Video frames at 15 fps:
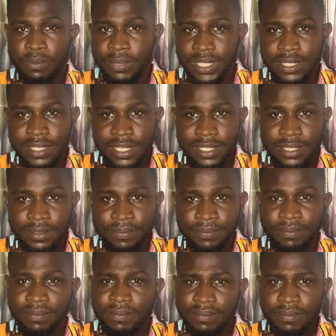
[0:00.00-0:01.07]
business.
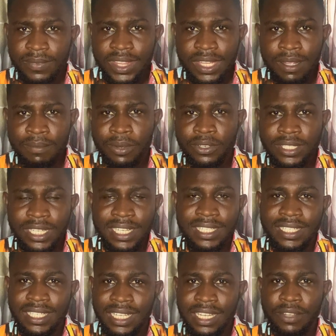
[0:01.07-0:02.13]
But
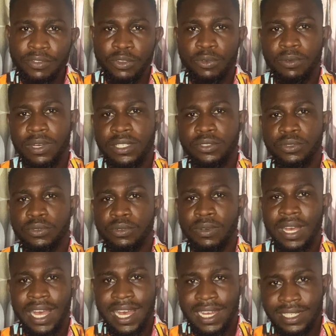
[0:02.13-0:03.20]
then if you want to
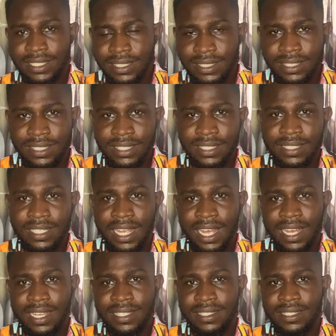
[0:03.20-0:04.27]
add this
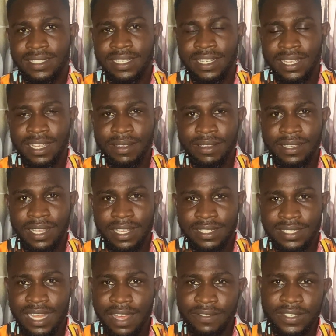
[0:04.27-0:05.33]
as a
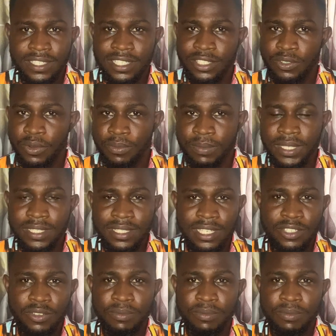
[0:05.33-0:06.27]
service in your business,